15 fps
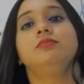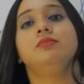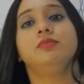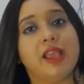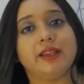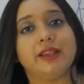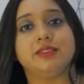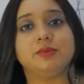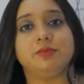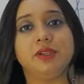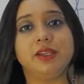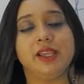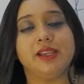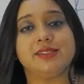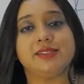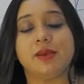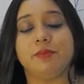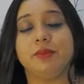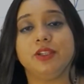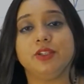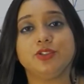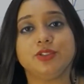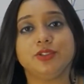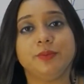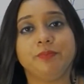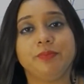academic examination.